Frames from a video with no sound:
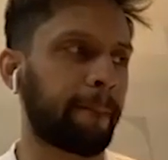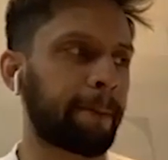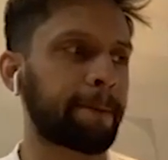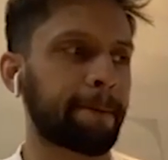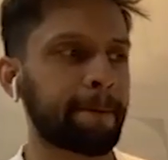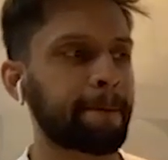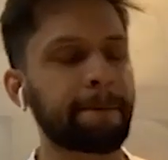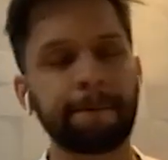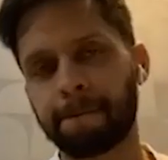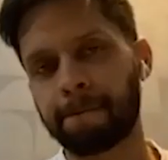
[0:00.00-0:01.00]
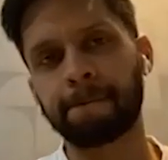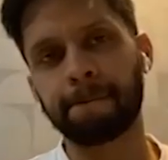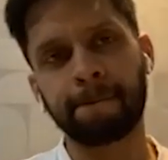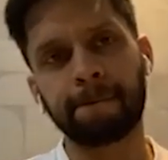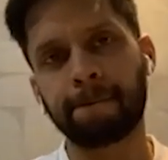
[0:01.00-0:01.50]

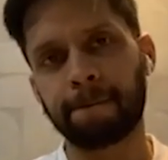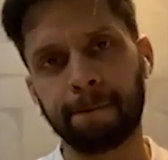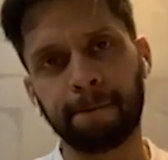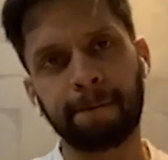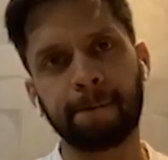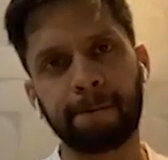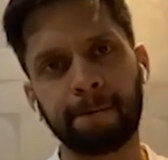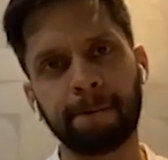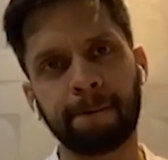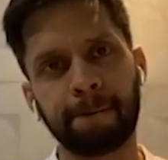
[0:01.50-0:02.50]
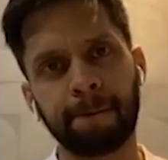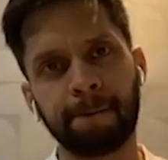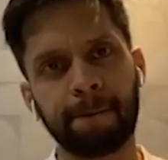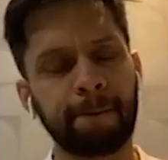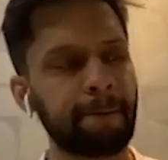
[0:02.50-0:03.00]

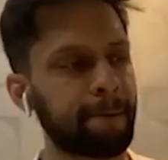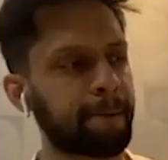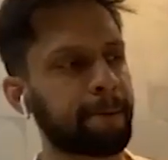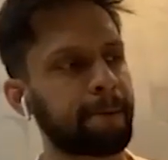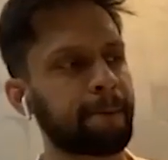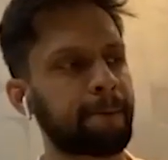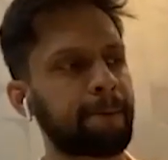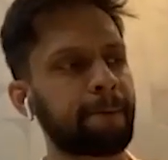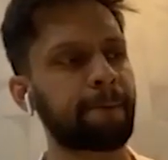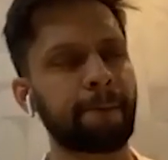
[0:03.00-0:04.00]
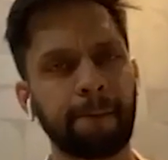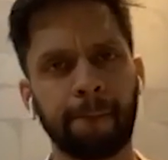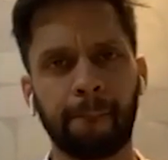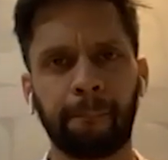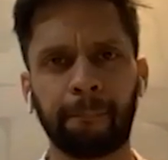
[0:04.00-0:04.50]

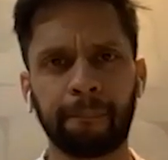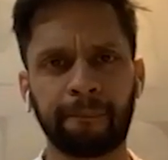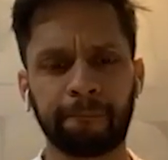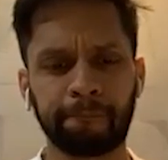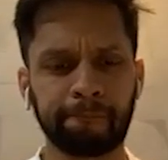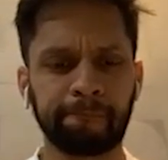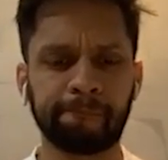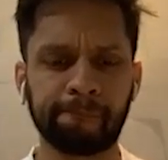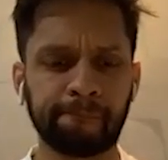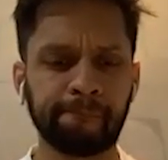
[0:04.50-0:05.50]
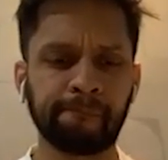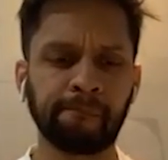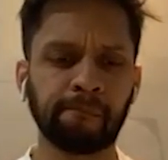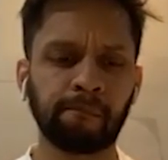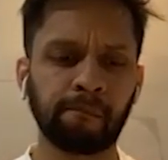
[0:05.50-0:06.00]

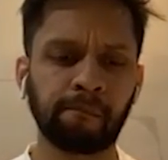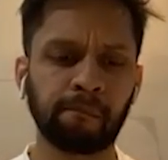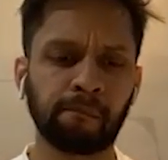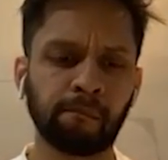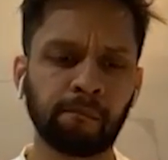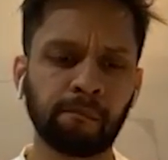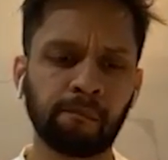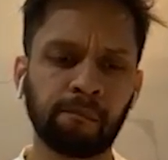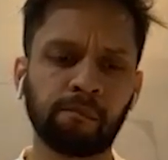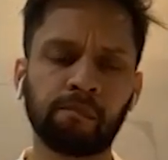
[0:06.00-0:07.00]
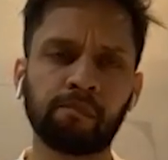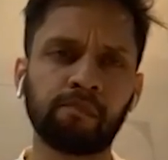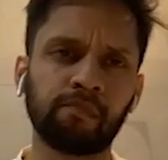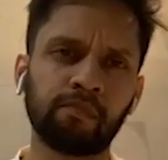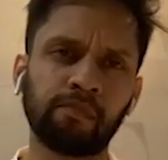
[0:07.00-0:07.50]
(not speaking)